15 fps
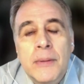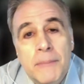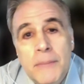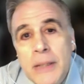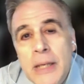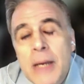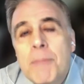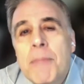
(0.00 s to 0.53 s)

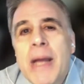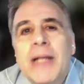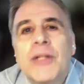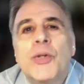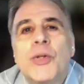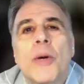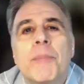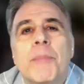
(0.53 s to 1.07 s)
He may
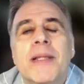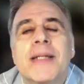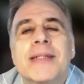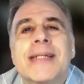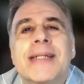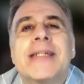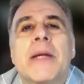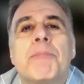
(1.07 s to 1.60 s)
interpret this
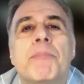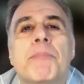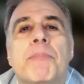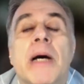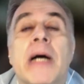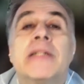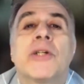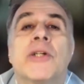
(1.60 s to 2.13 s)
as
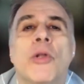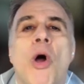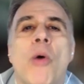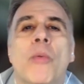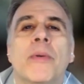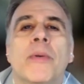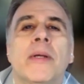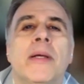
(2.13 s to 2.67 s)
a
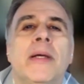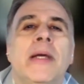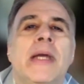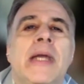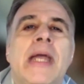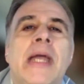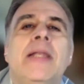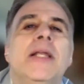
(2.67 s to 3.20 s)
loan.
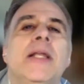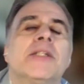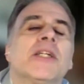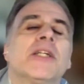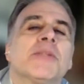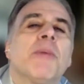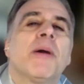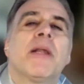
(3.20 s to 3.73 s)
He needs
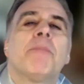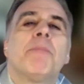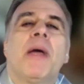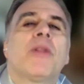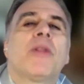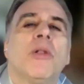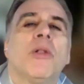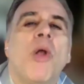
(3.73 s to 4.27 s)
this money to
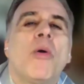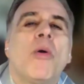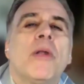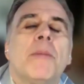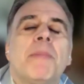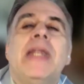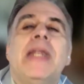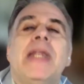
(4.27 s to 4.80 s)
pay the loan
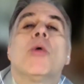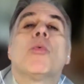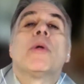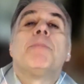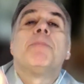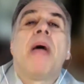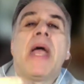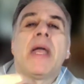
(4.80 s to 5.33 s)
up, and he'll
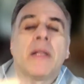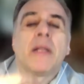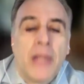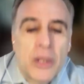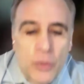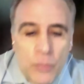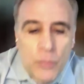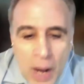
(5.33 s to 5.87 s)
repay it
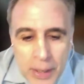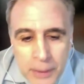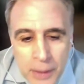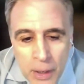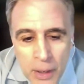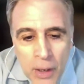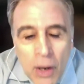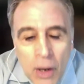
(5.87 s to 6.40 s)
later on.
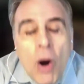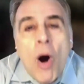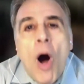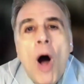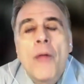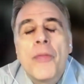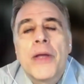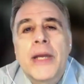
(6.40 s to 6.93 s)

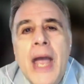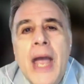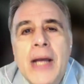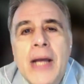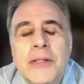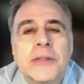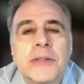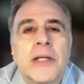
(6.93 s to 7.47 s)
Other
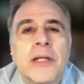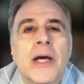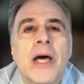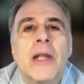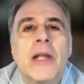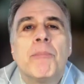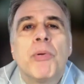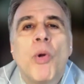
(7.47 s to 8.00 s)
cases,
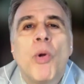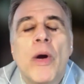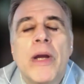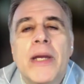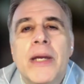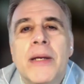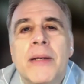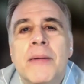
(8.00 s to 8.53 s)
an
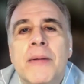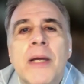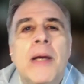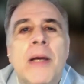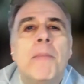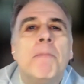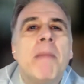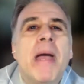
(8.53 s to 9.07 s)
employee
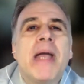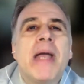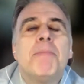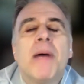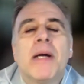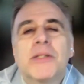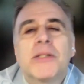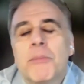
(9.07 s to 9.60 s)
may
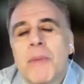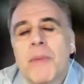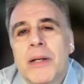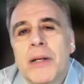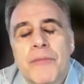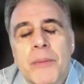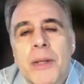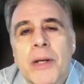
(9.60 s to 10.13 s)
embezzle
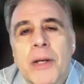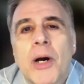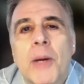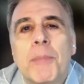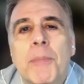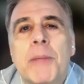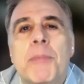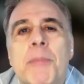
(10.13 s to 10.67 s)
money from the
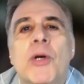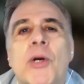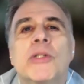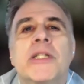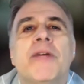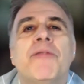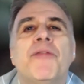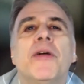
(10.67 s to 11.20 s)
company because
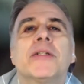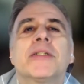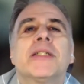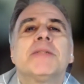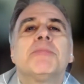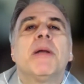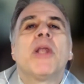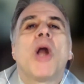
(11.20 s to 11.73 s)
he feels
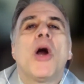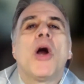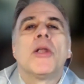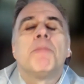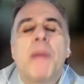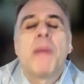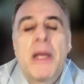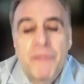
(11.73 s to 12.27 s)
he's been
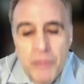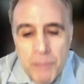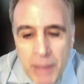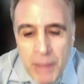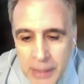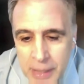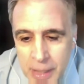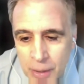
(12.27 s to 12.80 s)
underpaid for
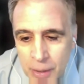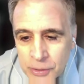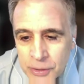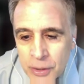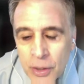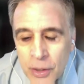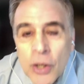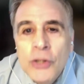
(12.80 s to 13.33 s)
many years.
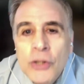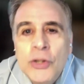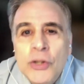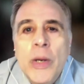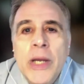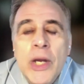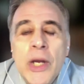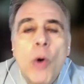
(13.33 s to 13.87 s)
So
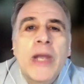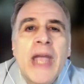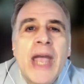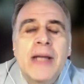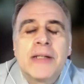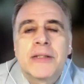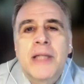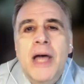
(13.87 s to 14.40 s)
he
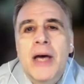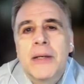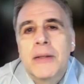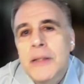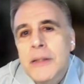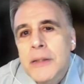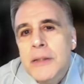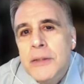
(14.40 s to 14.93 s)
okays that.
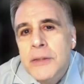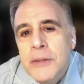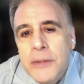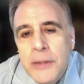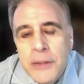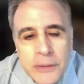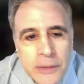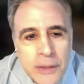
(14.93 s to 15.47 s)

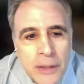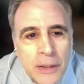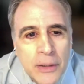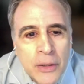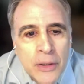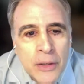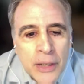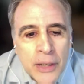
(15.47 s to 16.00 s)

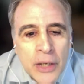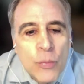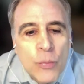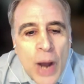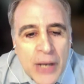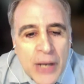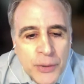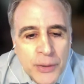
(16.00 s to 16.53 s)
He
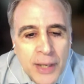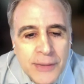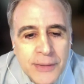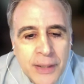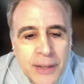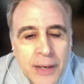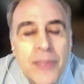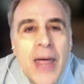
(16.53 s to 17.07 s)
rationalizes
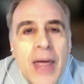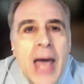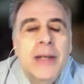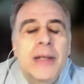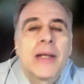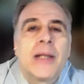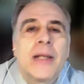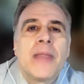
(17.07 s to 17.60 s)

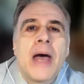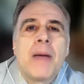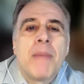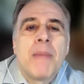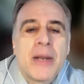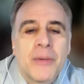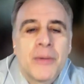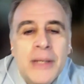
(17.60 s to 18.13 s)
it in that
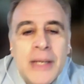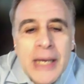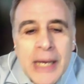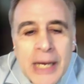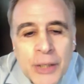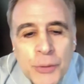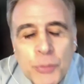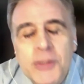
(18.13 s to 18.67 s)
manner.
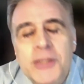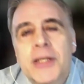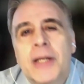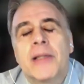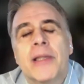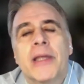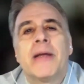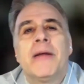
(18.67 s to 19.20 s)

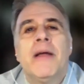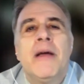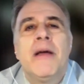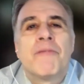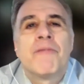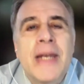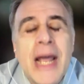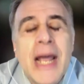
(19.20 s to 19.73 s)
Interestingly,
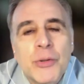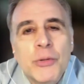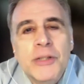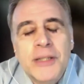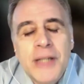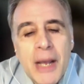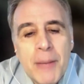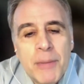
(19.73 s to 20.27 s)
financial
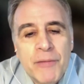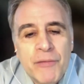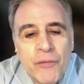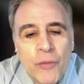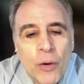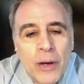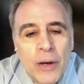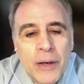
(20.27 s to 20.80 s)
statement
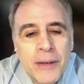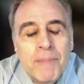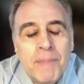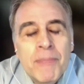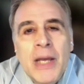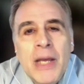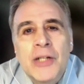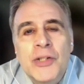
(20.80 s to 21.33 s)
fraud
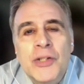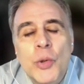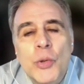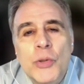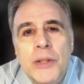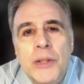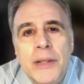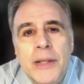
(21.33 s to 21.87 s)
is
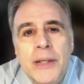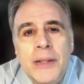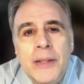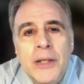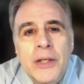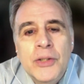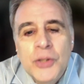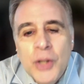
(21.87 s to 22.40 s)
usually
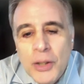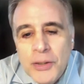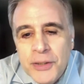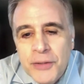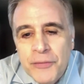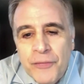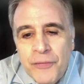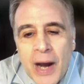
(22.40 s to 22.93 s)

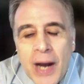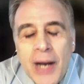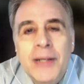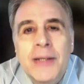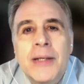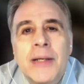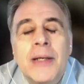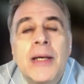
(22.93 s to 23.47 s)

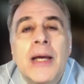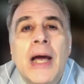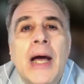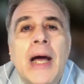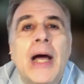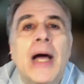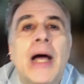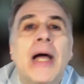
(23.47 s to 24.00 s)
justified
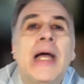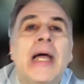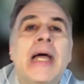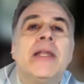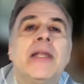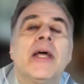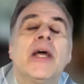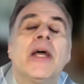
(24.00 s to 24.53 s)

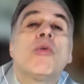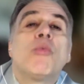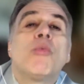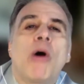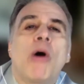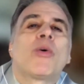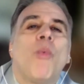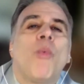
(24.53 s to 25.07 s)
in a
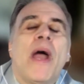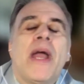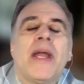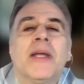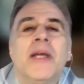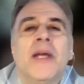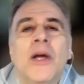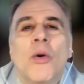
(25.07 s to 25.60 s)
heroic
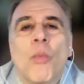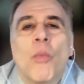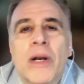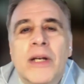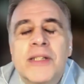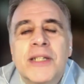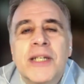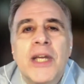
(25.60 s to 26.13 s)
way. When
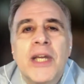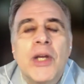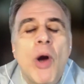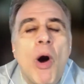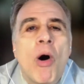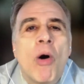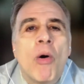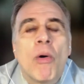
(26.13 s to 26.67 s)
a
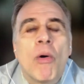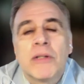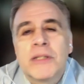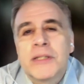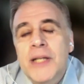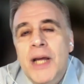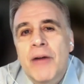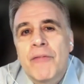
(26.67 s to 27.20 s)
CEO or
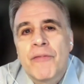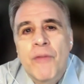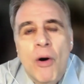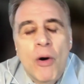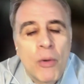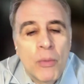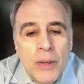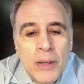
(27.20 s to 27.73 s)

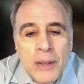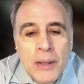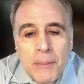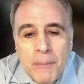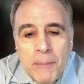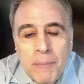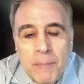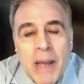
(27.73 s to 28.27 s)
CFO
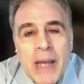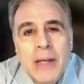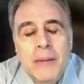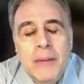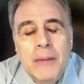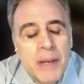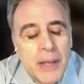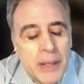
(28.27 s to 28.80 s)

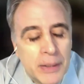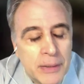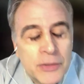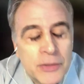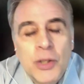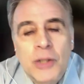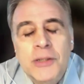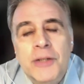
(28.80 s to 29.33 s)
may
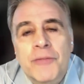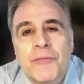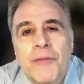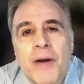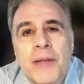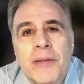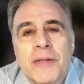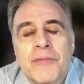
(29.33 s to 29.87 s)

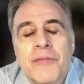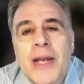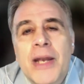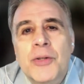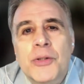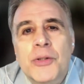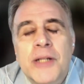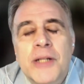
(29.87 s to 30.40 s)
justify this
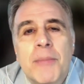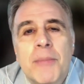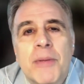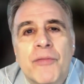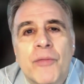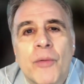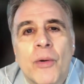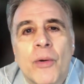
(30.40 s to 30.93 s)
financial
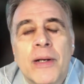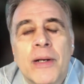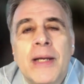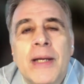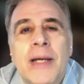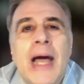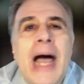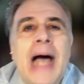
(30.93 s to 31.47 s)
statement fraud
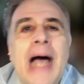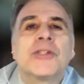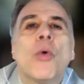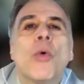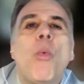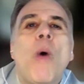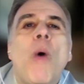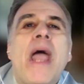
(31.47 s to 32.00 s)
as a
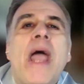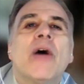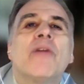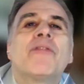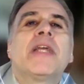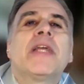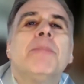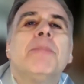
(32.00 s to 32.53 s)
way
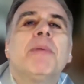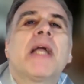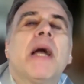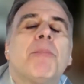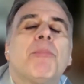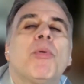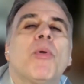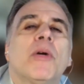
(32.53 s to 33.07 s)
of keeping
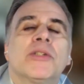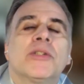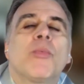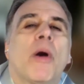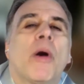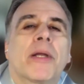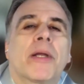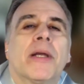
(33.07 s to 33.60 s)
employees
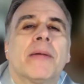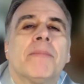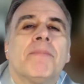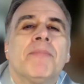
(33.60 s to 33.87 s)
working.